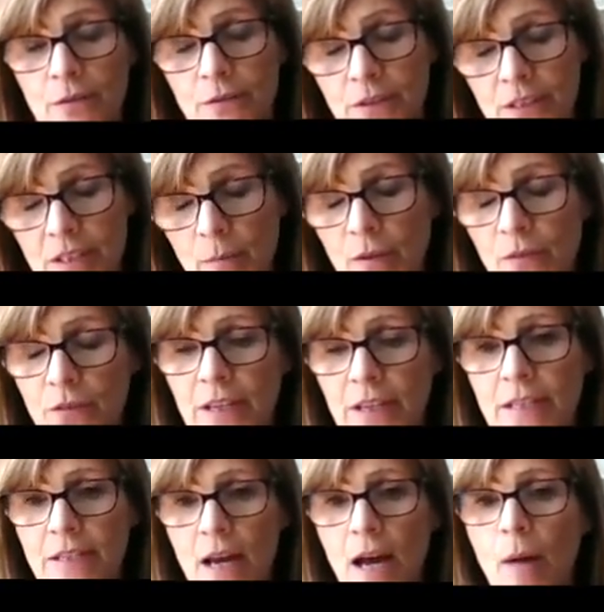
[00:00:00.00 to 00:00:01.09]
some of
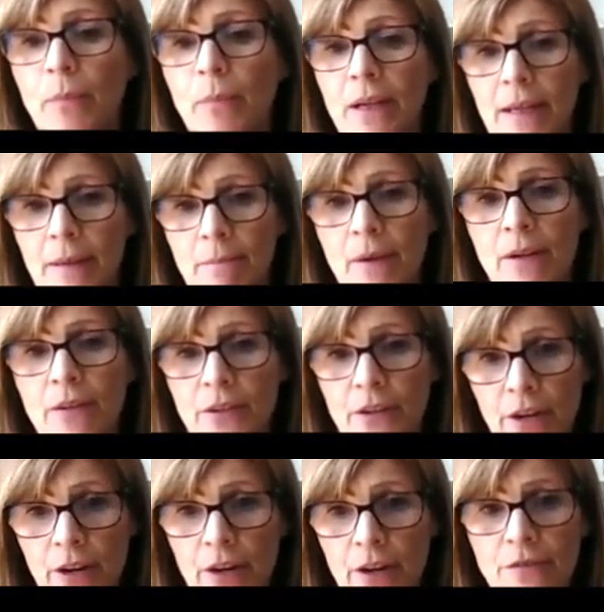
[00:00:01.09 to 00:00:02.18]
these upper limb
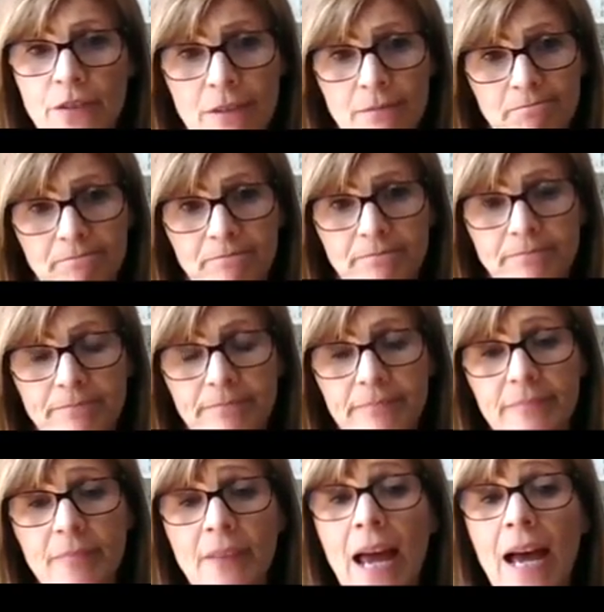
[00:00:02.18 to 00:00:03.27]
nerves,
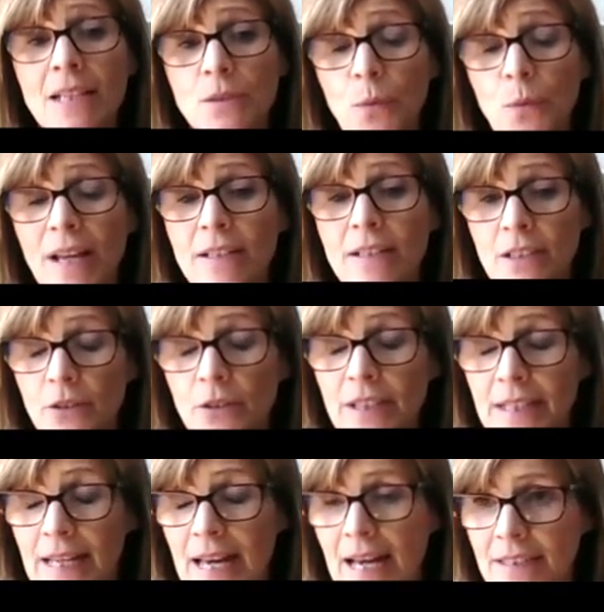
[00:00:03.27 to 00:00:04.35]
as well as
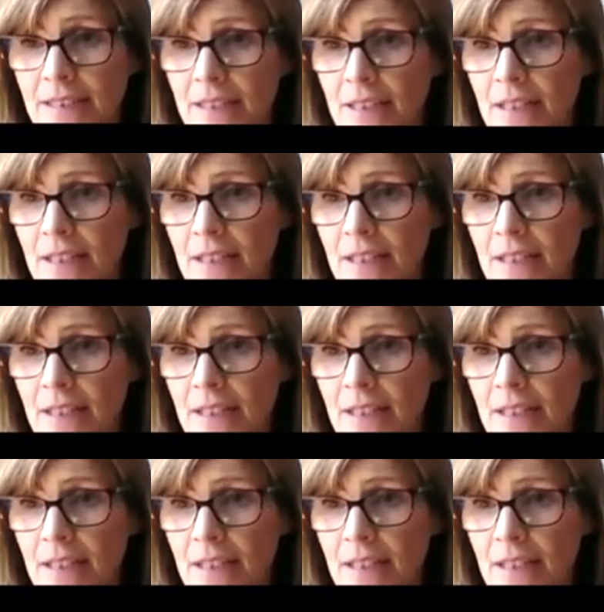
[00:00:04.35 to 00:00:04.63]
looking at